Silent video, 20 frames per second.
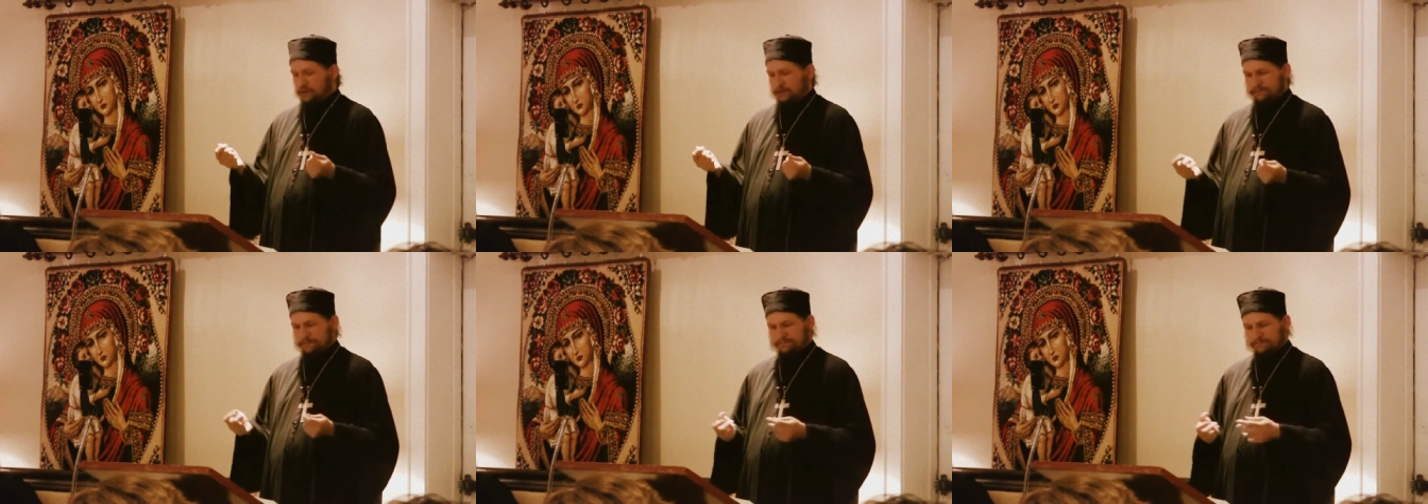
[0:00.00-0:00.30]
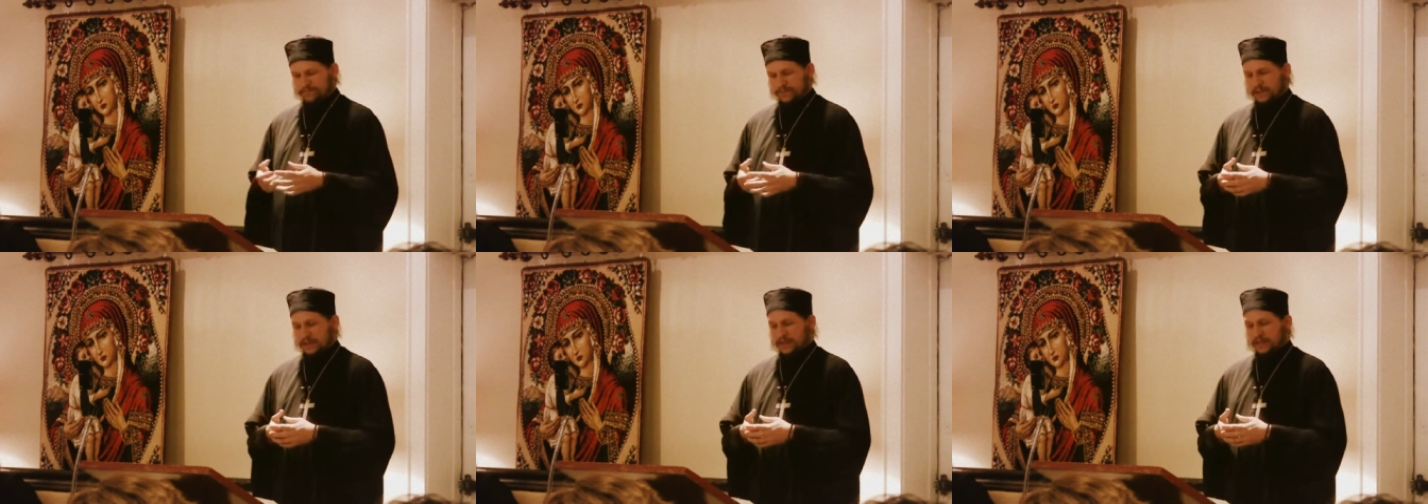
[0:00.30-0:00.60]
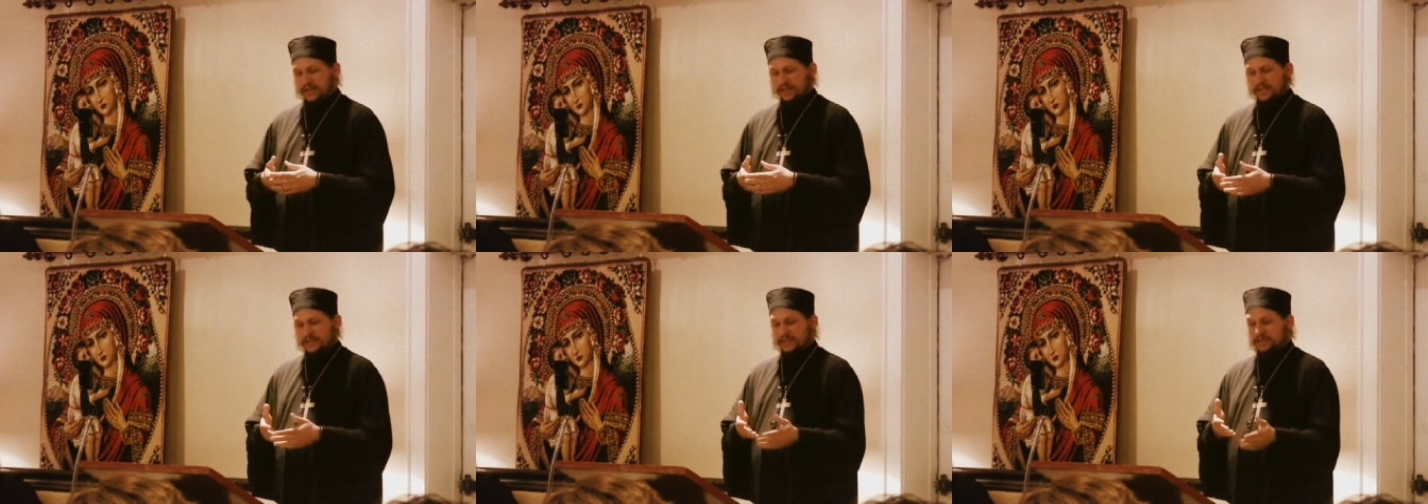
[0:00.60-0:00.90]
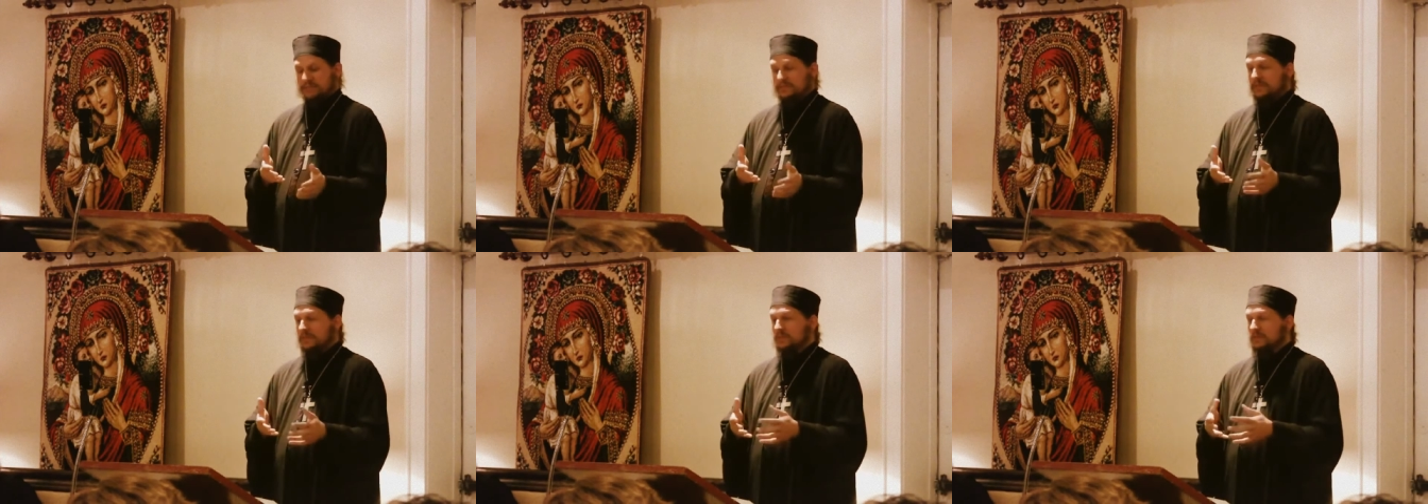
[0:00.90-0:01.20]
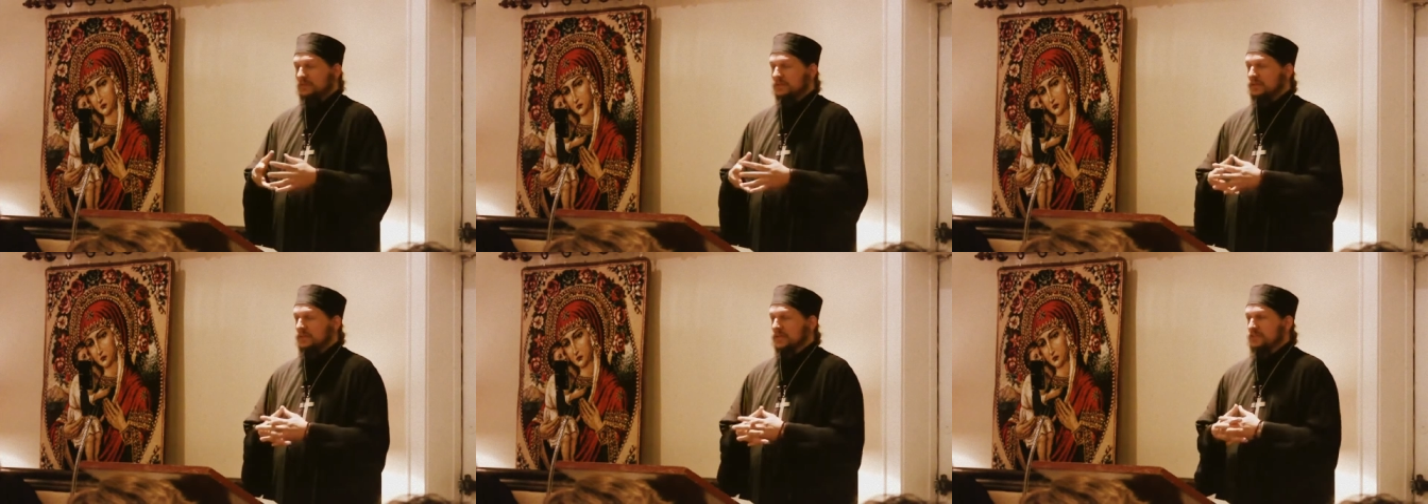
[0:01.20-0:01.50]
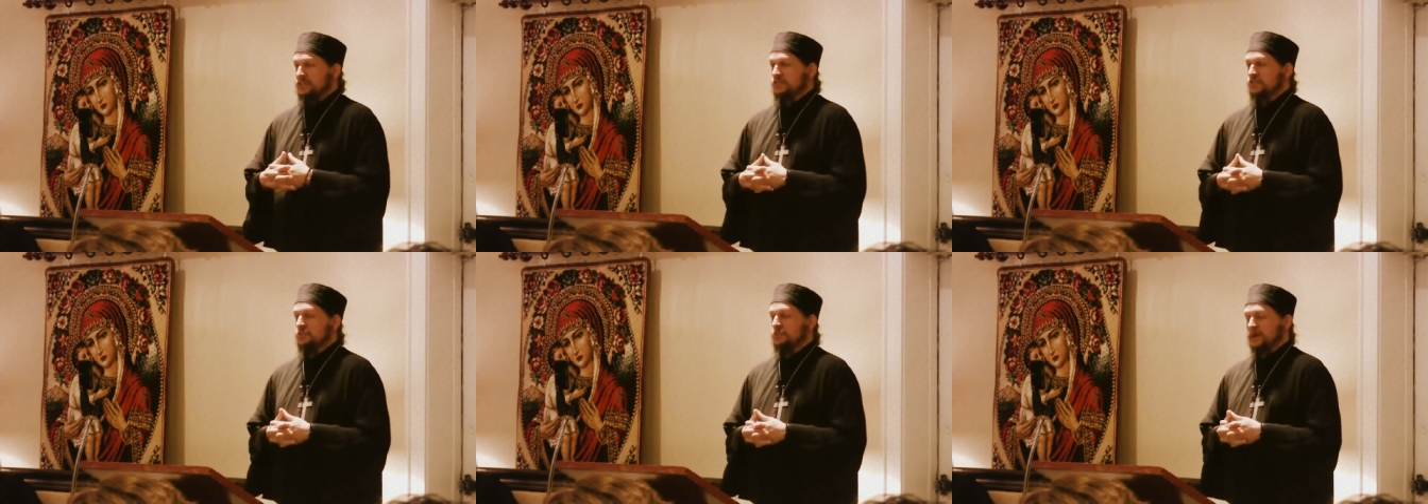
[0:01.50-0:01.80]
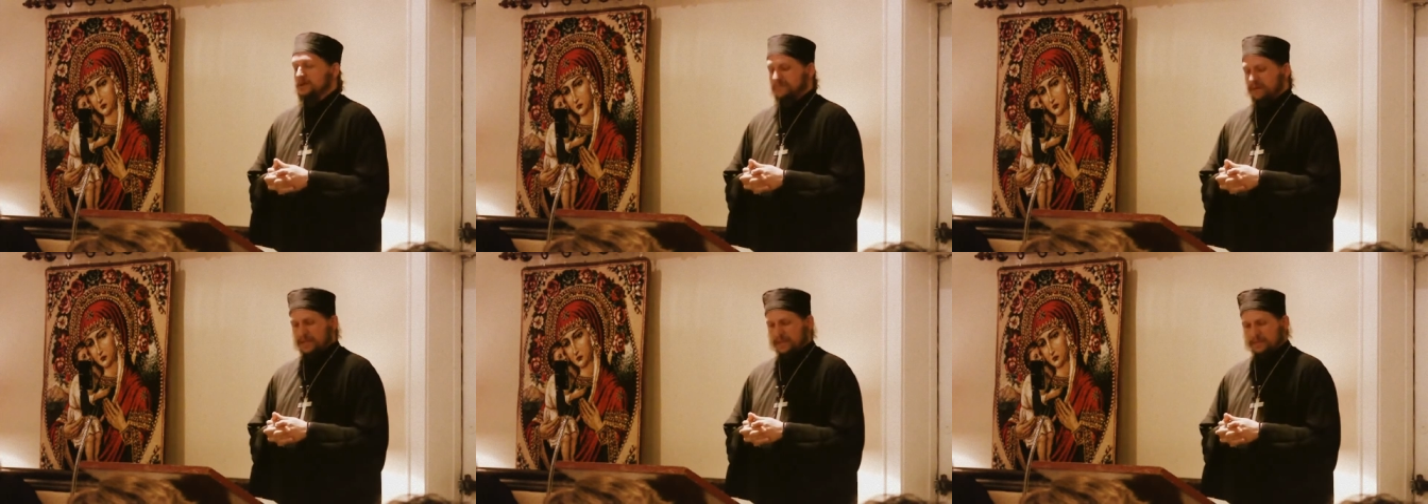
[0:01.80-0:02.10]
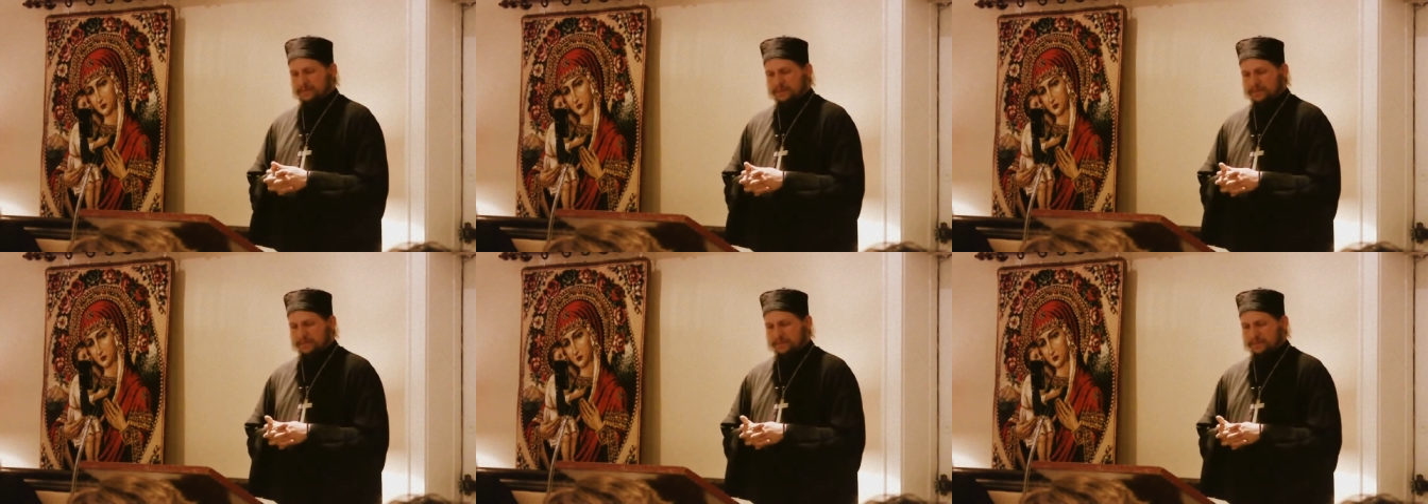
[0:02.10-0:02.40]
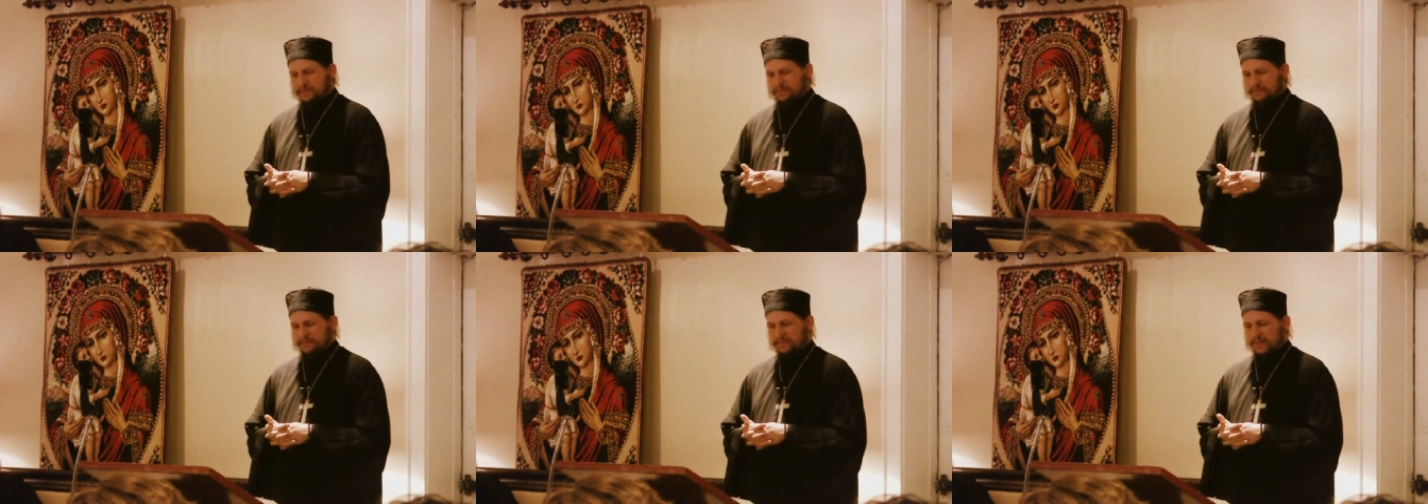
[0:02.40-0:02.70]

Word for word: And this is attested to by many people.